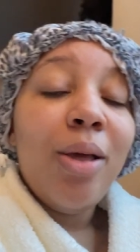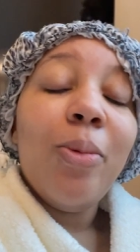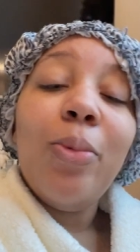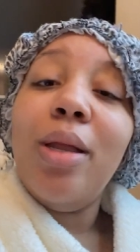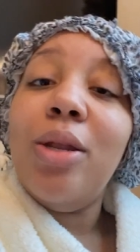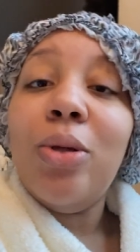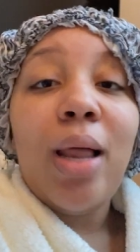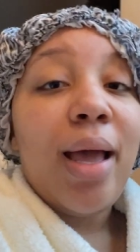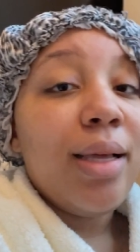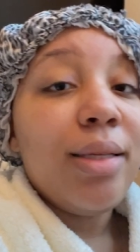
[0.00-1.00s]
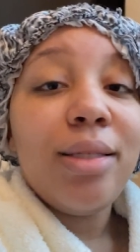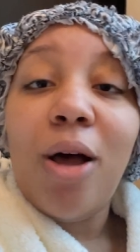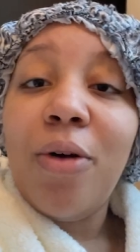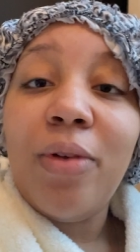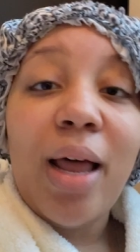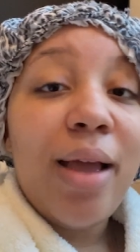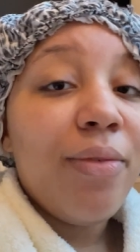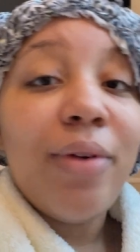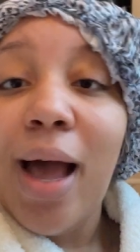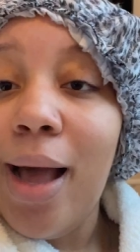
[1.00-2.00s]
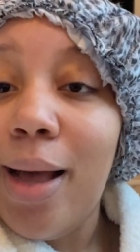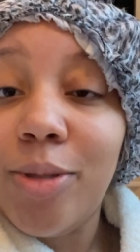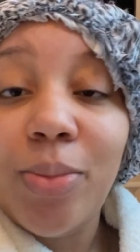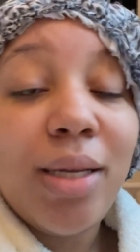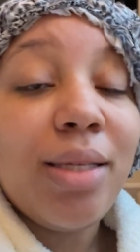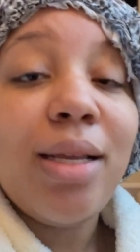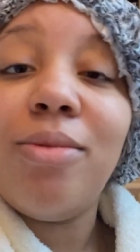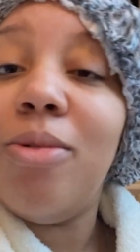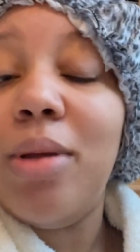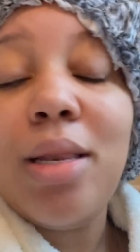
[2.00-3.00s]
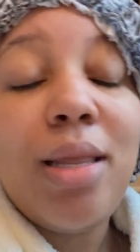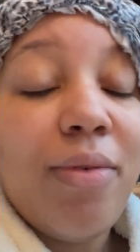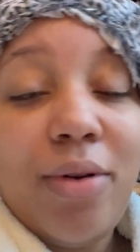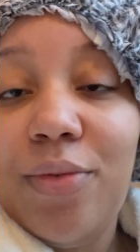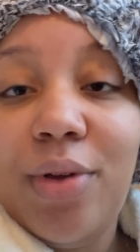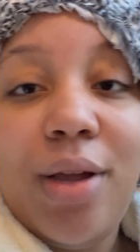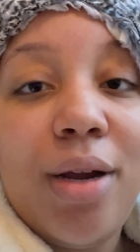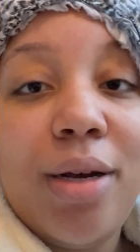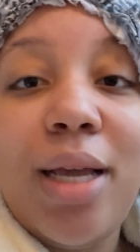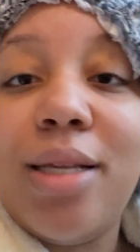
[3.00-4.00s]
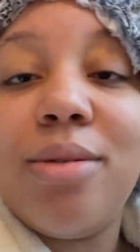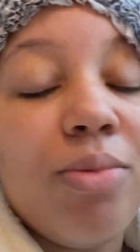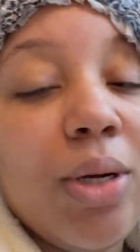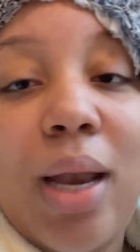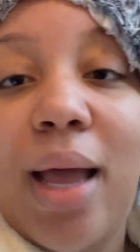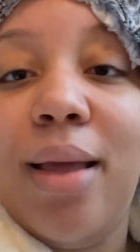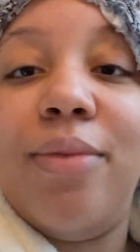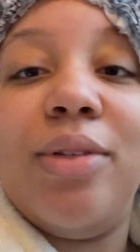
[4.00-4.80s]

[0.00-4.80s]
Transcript: we do like soft life vibes because that's what we living over here. That's real life.